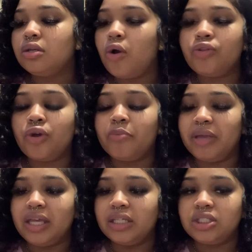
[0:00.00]
or they're a
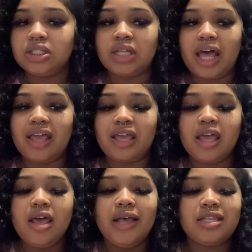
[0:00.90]
bitch. Like,
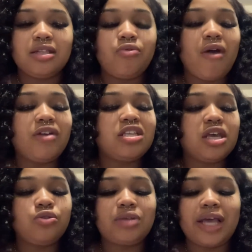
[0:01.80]
whoever this
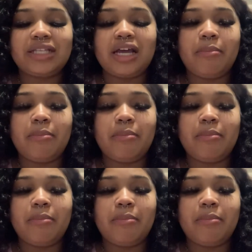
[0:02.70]
is, who acts like a